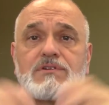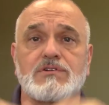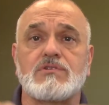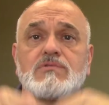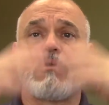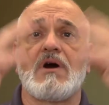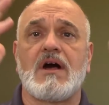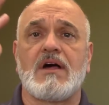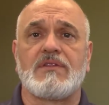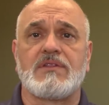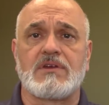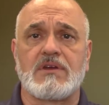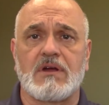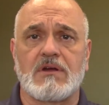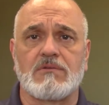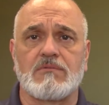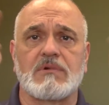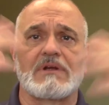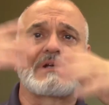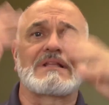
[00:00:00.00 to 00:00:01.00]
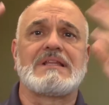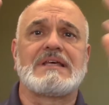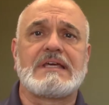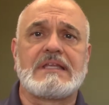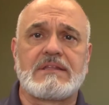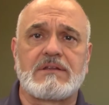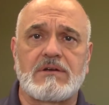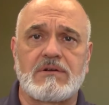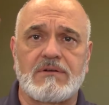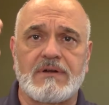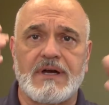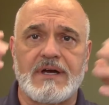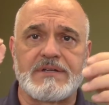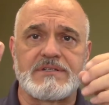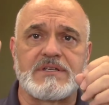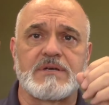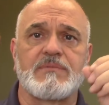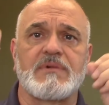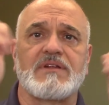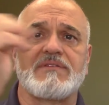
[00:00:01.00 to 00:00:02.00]
do all the yard work, clean the
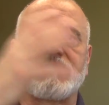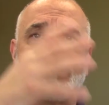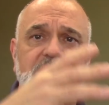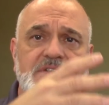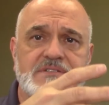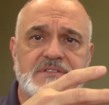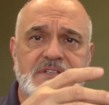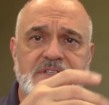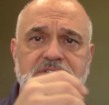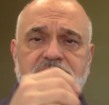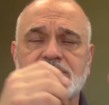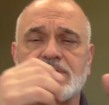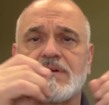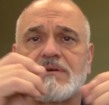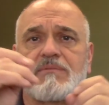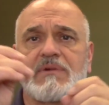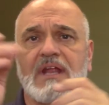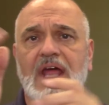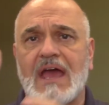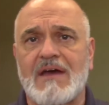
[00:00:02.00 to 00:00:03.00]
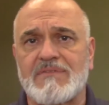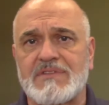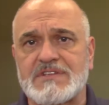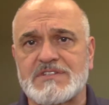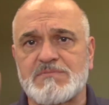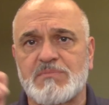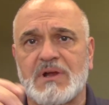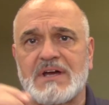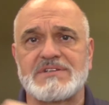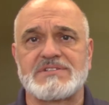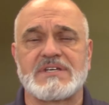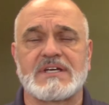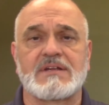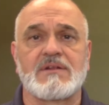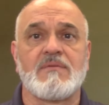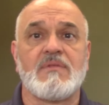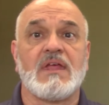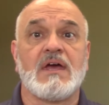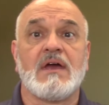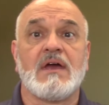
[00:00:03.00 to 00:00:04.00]
garage, I'm going to fix this or I'm going to have this project.